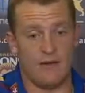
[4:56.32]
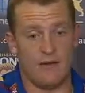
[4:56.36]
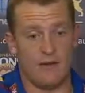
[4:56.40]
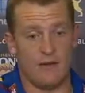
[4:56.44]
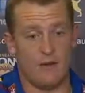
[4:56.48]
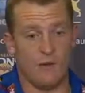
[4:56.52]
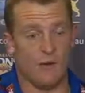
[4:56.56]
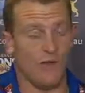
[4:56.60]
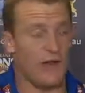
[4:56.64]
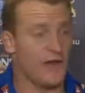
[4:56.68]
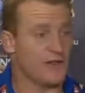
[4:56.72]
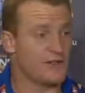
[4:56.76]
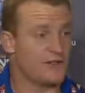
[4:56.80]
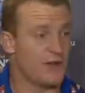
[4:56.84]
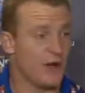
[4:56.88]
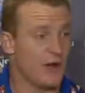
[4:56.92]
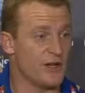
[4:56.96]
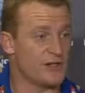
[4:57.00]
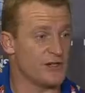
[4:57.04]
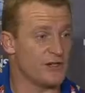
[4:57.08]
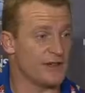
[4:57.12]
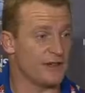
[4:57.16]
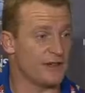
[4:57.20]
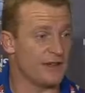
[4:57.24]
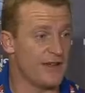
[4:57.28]
All those
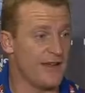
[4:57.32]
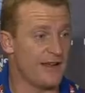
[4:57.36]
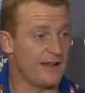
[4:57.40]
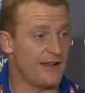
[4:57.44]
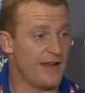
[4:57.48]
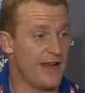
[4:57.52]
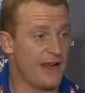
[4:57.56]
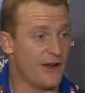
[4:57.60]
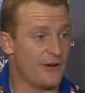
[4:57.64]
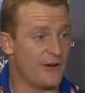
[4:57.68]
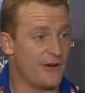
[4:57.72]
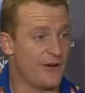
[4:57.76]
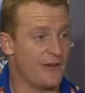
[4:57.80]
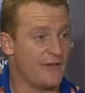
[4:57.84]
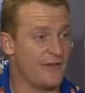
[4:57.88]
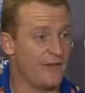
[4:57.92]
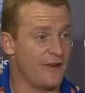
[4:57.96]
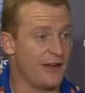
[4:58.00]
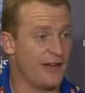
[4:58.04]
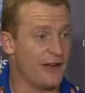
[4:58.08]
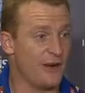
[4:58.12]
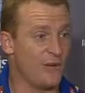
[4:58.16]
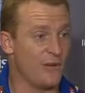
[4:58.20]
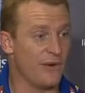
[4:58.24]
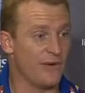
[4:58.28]
guys that category
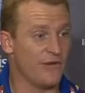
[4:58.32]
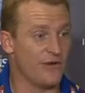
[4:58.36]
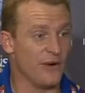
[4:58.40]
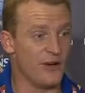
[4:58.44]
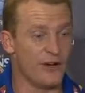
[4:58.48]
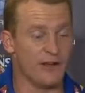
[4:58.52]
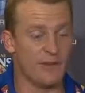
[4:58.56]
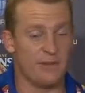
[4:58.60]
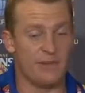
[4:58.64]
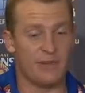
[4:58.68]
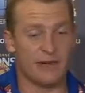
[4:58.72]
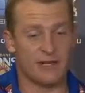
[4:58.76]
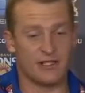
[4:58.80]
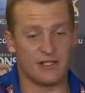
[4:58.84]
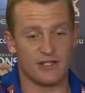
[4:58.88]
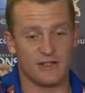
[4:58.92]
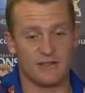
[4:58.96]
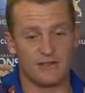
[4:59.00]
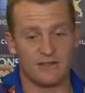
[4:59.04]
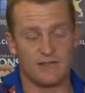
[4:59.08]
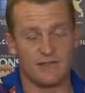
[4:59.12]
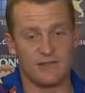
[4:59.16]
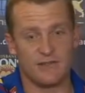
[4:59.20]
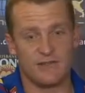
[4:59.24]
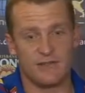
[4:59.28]
fit in. We've got a bunch
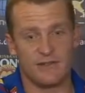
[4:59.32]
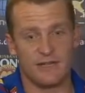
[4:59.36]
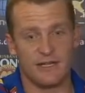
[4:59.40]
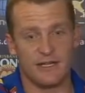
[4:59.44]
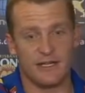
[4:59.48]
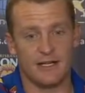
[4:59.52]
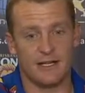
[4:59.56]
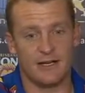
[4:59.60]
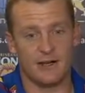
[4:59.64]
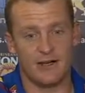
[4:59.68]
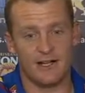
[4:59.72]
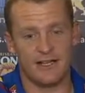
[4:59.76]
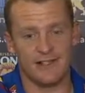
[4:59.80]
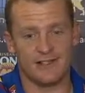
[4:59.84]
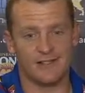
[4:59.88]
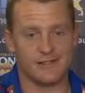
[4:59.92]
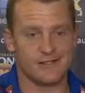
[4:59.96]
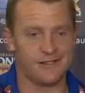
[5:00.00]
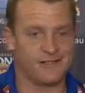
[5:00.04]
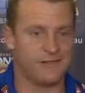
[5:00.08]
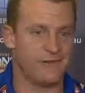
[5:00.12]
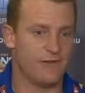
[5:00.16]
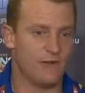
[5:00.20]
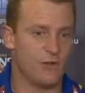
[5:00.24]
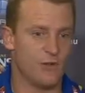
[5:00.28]
of I guess
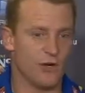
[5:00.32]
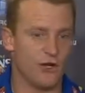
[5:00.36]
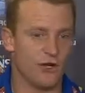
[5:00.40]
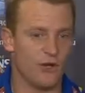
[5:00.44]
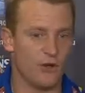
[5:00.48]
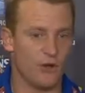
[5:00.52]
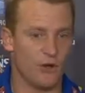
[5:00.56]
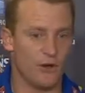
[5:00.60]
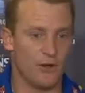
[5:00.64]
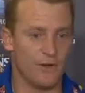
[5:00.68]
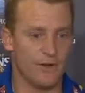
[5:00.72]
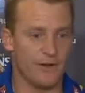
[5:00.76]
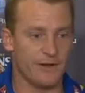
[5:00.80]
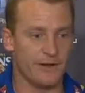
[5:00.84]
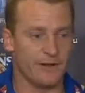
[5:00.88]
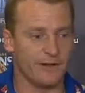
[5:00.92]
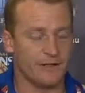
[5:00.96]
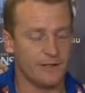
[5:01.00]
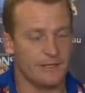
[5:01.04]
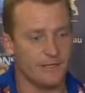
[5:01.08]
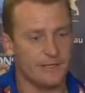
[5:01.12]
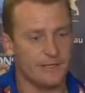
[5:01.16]
if you want to call it